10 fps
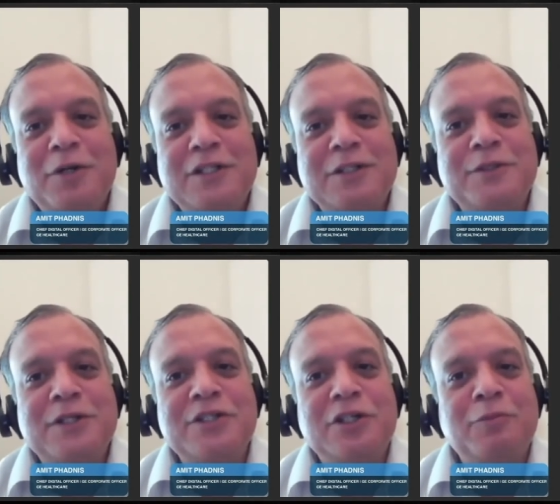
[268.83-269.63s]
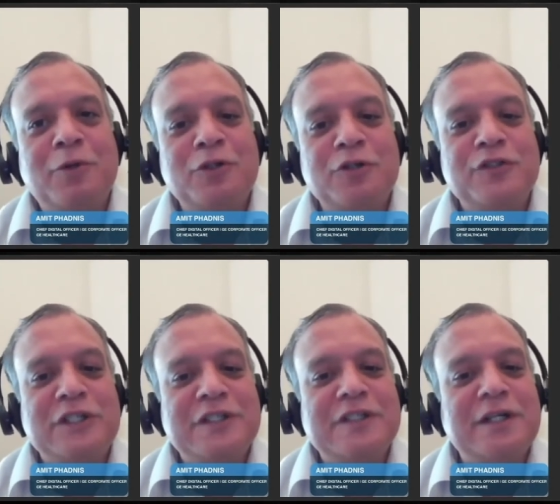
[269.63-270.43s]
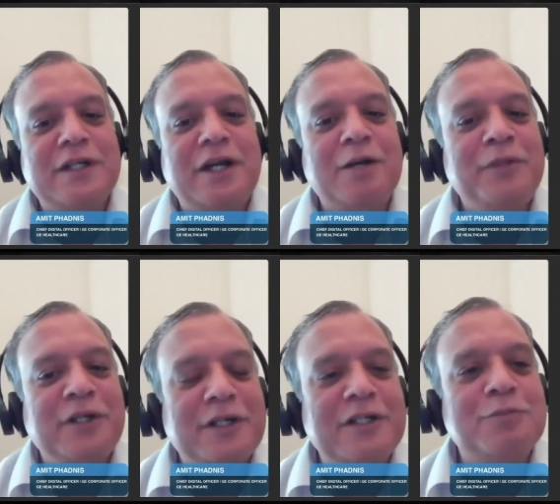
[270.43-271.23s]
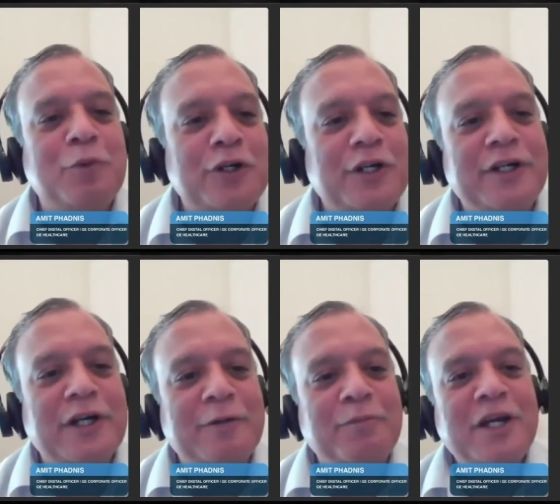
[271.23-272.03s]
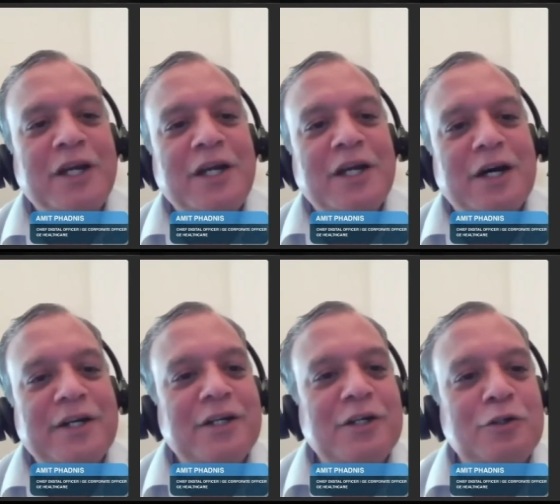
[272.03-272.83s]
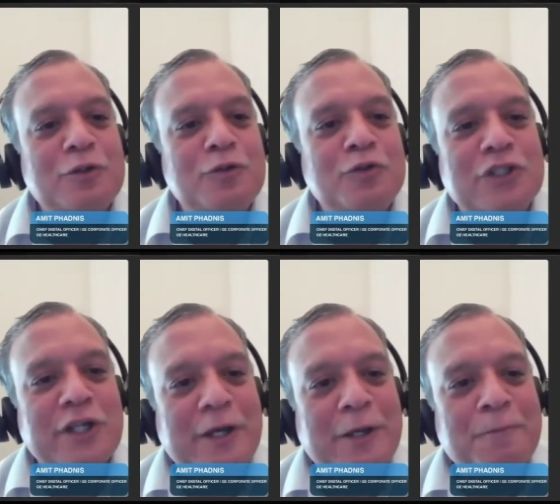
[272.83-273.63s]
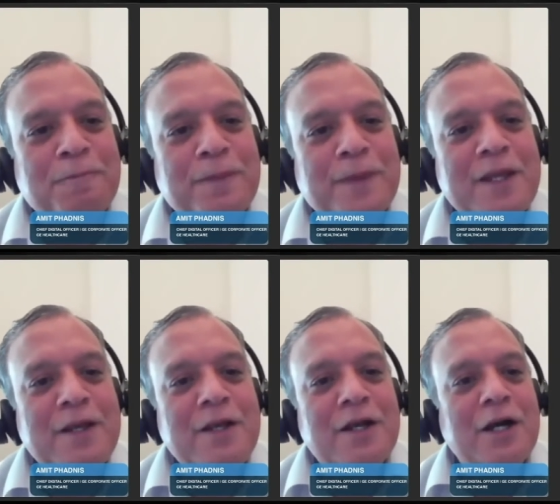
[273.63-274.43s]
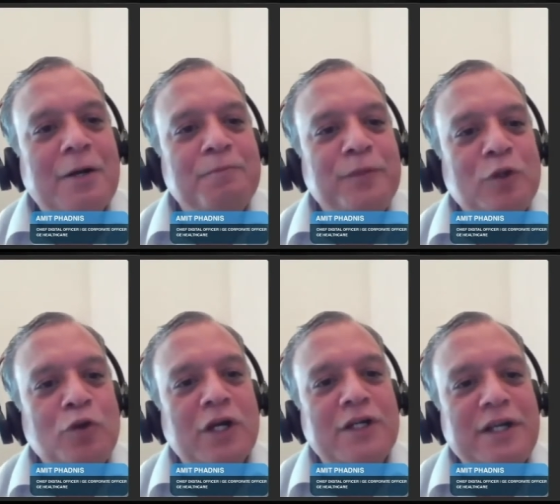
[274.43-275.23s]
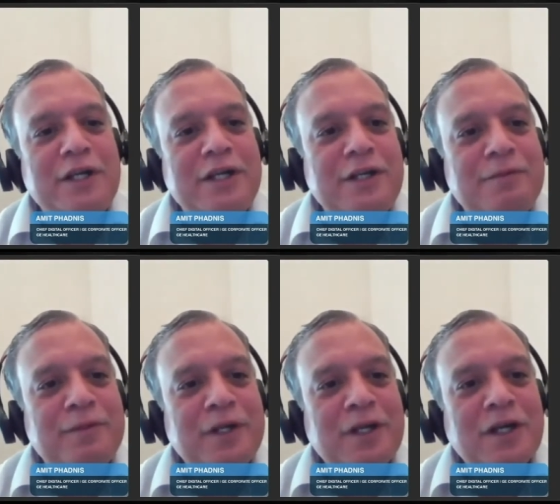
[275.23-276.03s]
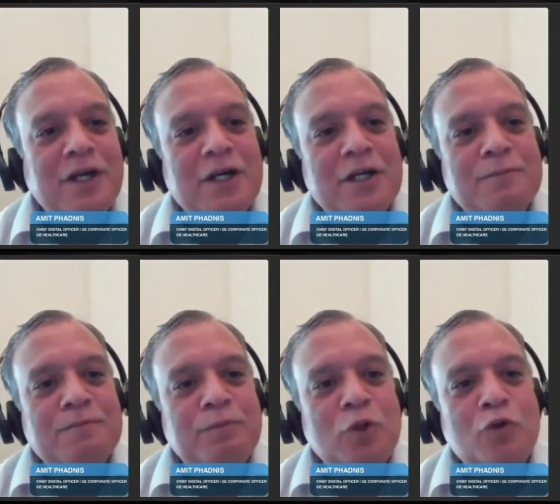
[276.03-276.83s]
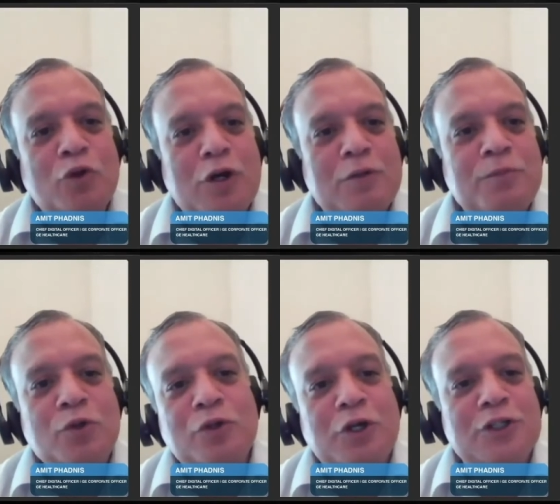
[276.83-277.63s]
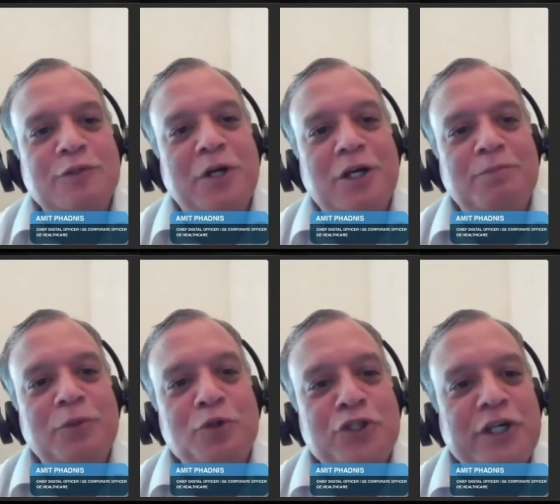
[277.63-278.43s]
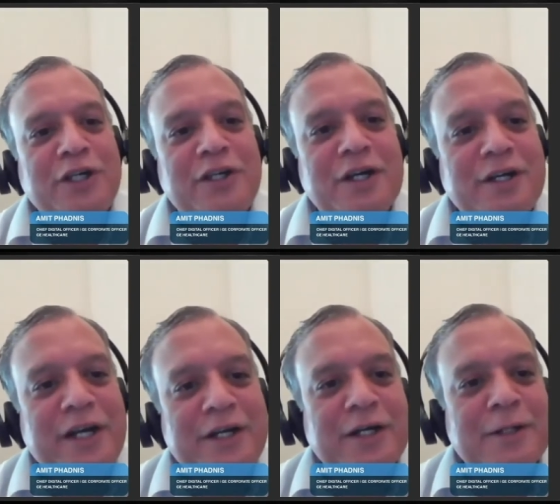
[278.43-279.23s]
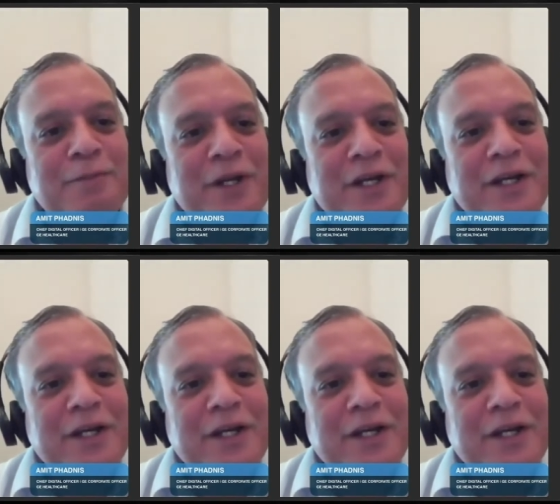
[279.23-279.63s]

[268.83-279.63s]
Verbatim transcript: but a substantial amount of changes that are happening at this point in time are here to stay. Um, you look at the uh, Blue Cross, Blue, Cross, uh, Blue Shield uh, data,